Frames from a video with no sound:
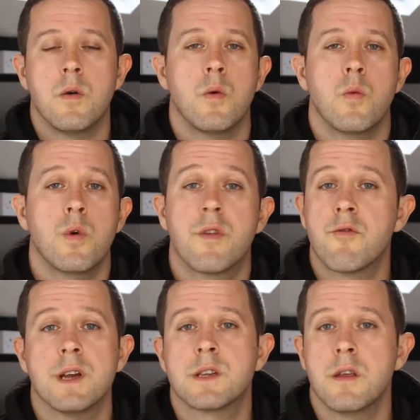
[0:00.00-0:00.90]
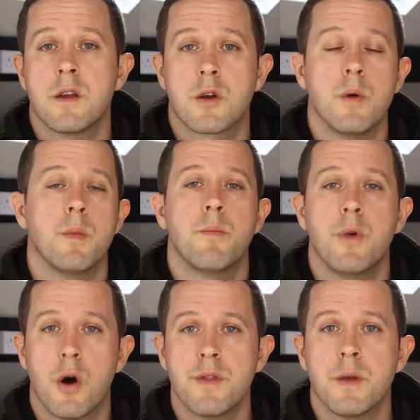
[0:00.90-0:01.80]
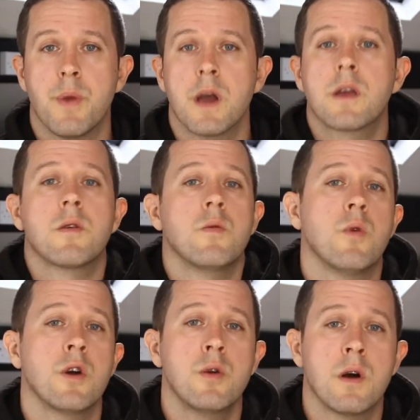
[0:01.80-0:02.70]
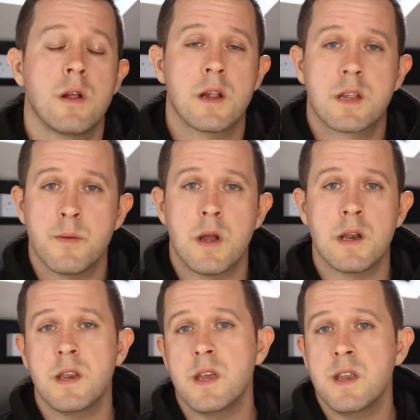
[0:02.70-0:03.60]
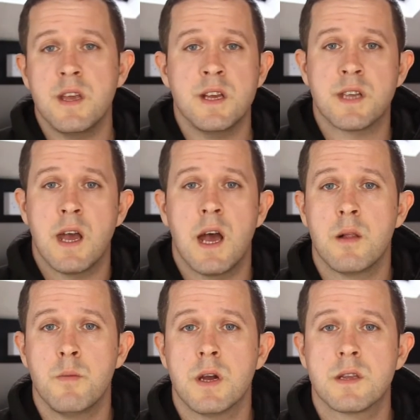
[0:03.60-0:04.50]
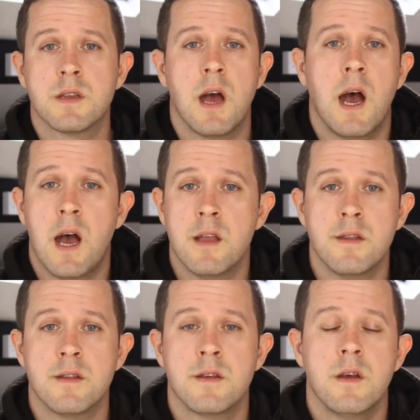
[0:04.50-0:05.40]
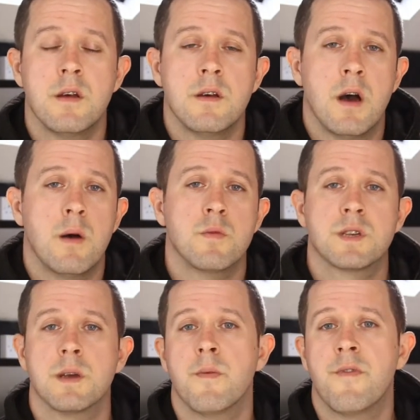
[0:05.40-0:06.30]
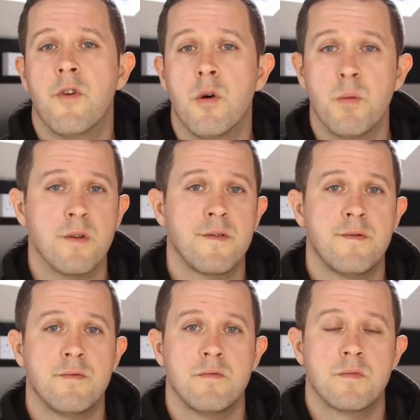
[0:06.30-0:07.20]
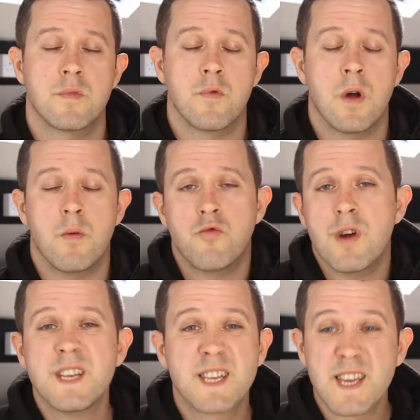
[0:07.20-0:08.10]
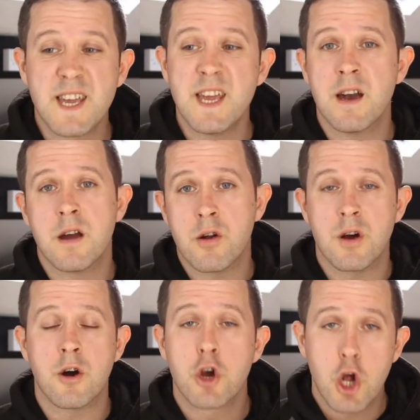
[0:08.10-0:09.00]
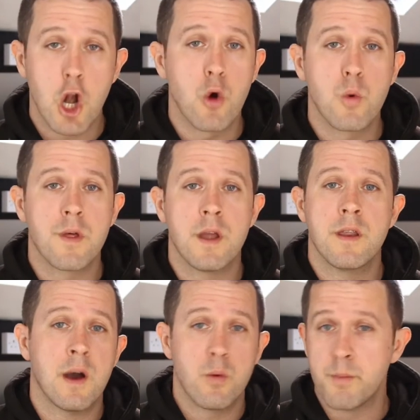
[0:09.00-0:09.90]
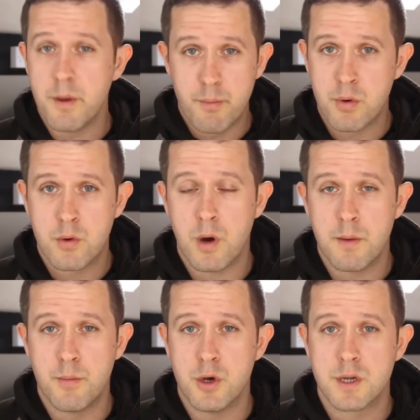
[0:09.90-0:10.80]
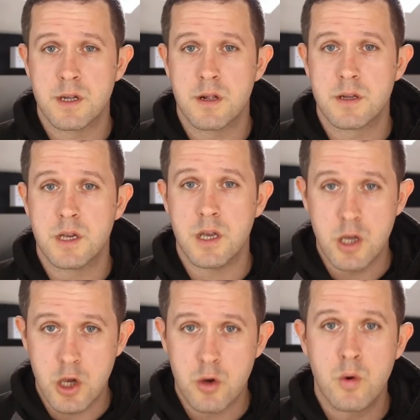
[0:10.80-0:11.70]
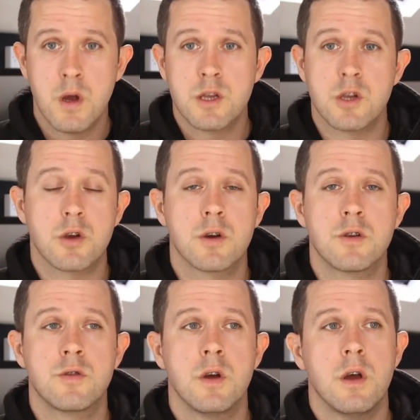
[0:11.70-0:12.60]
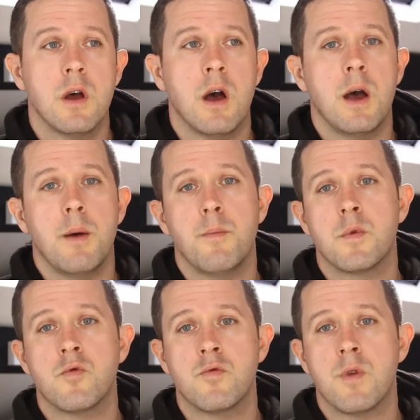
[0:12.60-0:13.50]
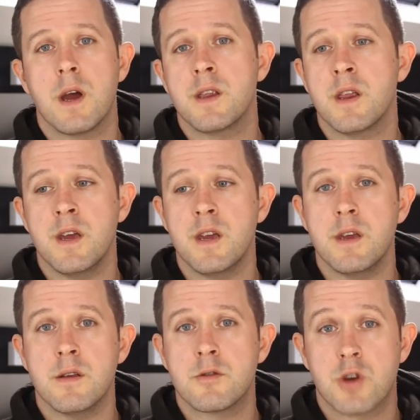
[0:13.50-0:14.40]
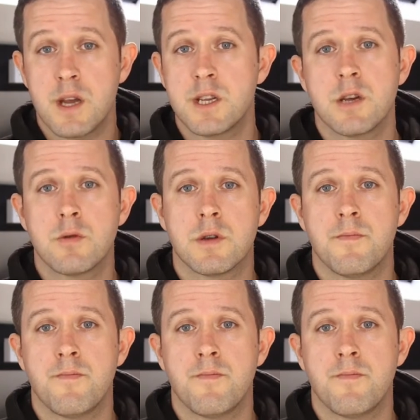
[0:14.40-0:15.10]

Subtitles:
With the rest of the equipment beyond the bike, what you ultimately need is a helmet and some form of race gear or clothing. That would be quite personal to you. So you could ride in a tri-suit,